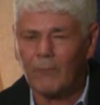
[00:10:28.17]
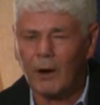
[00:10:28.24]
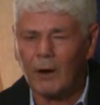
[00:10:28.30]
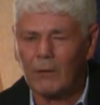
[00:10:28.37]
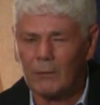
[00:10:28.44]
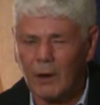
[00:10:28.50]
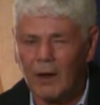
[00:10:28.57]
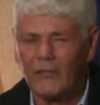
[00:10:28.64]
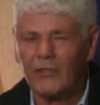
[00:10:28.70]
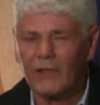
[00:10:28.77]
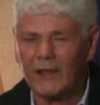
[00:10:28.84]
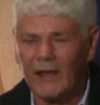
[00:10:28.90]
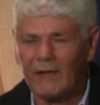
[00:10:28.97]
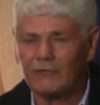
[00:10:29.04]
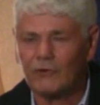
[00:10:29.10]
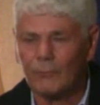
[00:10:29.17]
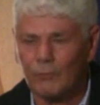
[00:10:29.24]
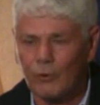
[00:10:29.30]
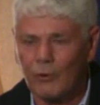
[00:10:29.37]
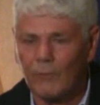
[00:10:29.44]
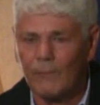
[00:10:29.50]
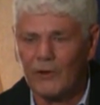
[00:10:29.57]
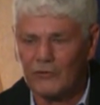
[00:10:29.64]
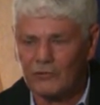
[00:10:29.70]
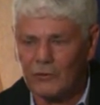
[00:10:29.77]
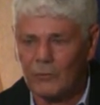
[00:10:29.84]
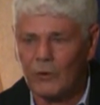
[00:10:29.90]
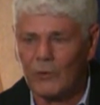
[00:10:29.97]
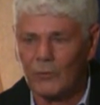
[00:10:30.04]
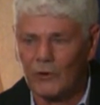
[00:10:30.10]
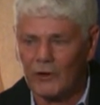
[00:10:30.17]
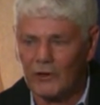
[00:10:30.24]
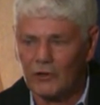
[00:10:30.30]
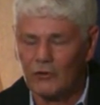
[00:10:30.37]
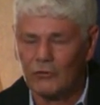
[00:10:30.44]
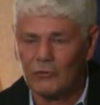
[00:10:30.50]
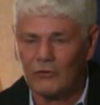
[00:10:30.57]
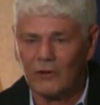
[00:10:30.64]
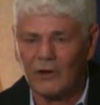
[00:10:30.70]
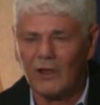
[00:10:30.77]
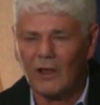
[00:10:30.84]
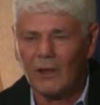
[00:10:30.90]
I think after Prohibition we were in the union.